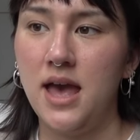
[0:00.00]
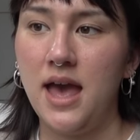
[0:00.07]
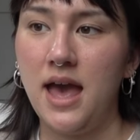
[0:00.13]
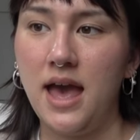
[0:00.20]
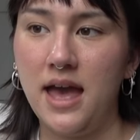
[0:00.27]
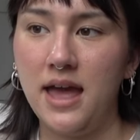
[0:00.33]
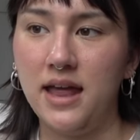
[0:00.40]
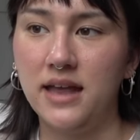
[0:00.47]

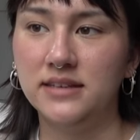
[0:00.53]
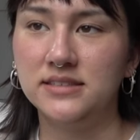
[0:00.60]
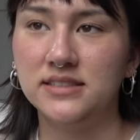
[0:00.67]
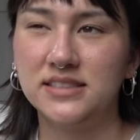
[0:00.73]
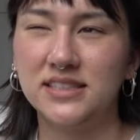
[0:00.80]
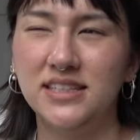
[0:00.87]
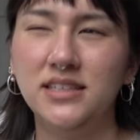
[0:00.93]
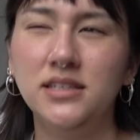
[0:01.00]

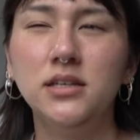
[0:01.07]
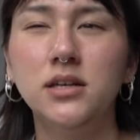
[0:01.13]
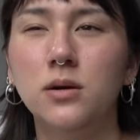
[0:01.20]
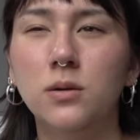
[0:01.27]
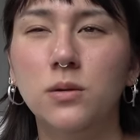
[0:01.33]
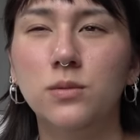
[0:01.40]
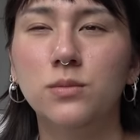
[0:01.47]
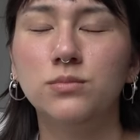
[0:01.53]
And, you
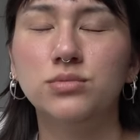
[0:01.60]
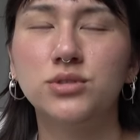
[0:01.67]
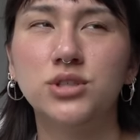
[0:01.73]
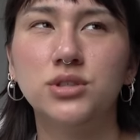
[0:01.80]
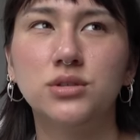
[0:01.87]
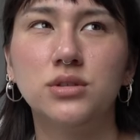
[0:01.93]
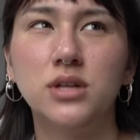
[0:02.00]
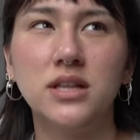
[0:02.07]
know,
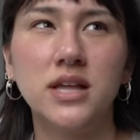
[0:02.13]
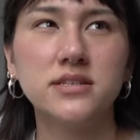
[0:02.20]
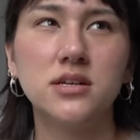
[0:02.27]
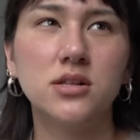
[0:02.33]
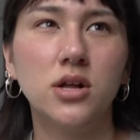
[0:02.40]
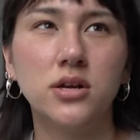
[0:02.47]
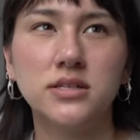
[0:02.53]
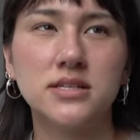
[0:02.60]
Eliza
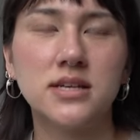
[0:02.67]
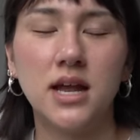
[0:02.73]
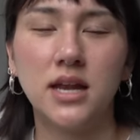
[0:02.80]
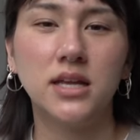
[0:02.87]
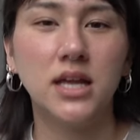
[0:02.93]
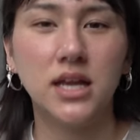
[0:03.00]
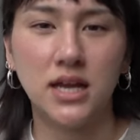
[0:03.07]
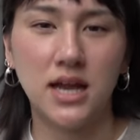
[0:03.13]
Clark is kind
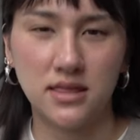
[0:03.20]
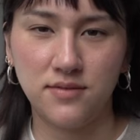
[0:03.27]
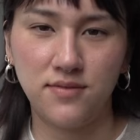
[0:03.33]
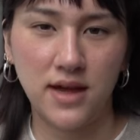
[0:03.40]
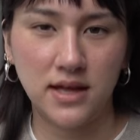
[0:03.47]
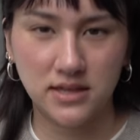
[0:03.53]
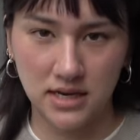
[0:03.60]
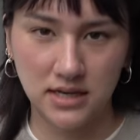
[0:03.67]
of getting at the
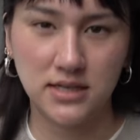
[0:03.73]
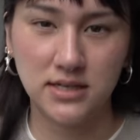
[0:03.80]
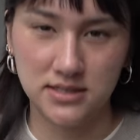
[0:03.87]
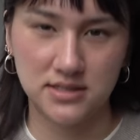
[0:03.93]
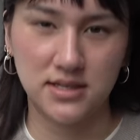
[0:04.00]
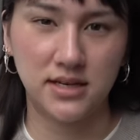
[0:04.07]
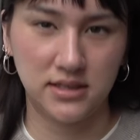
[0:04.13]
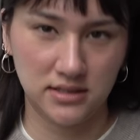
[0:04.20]
fact that
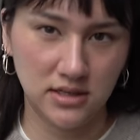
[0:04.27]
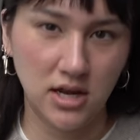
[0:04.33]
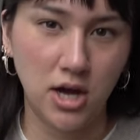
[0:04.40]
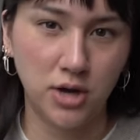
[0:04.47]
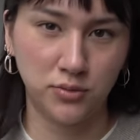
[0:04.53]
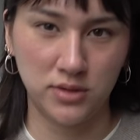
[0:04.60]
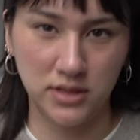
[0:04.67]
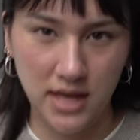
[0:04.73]
he's like an
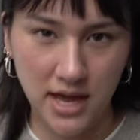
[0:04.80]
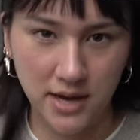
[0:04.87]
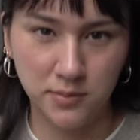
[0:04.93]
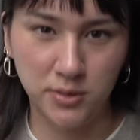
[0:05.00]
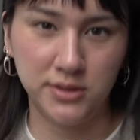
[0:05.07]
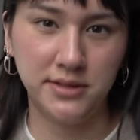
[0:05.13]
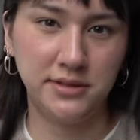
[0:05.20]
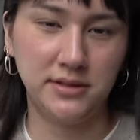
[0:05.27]

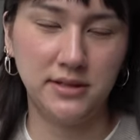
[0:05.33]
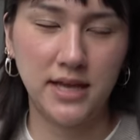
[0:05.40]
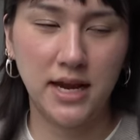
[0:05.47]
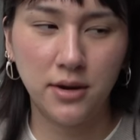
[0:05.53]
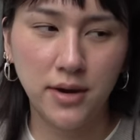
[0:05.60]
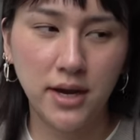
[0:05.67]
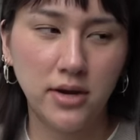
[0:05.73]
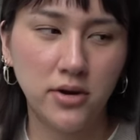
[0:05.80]
unreliable
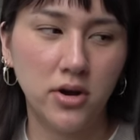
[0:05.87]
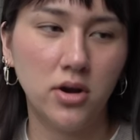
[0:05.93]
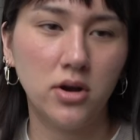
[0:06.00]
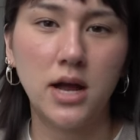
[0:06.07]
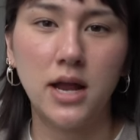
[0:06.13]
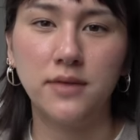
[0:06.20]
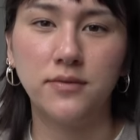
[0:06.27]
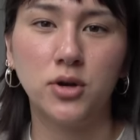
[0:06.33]
narrator,
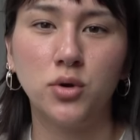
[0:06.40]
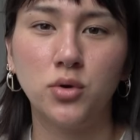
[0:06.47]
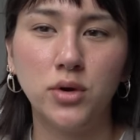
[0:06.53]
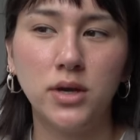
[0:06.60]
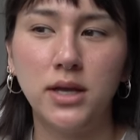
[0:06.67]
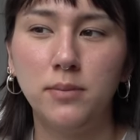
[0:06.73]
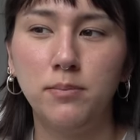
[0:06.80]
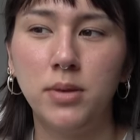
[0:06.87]
kind of a
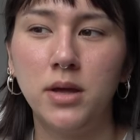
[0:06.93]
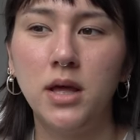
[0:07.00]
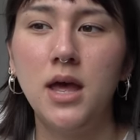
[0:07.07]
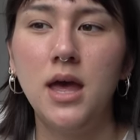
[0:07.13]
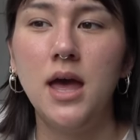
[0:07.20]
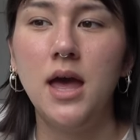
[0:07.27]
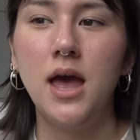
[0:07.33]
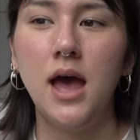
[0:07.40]
creep,
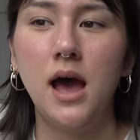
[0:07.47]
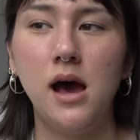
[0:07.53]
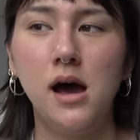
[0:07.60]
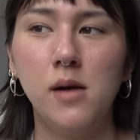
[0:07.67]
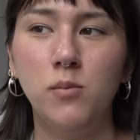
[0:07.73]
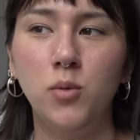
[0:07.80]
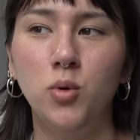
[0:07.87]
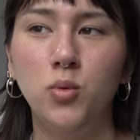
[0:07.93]

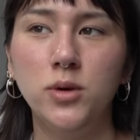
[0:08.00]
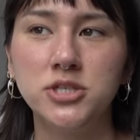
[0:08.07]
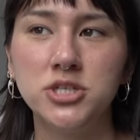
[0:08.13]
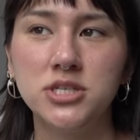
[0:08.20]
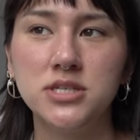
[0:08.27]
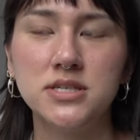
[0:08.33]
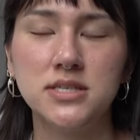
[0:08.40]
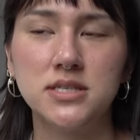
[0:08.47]
um,
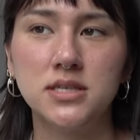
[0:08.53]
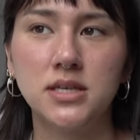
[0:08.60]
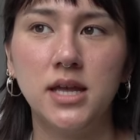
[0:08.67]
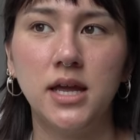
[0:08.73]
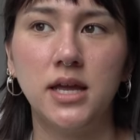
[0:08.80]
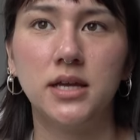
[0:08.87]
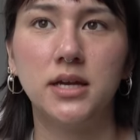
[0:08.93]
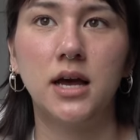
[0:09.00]
which is
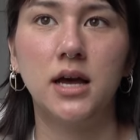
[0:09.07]
like,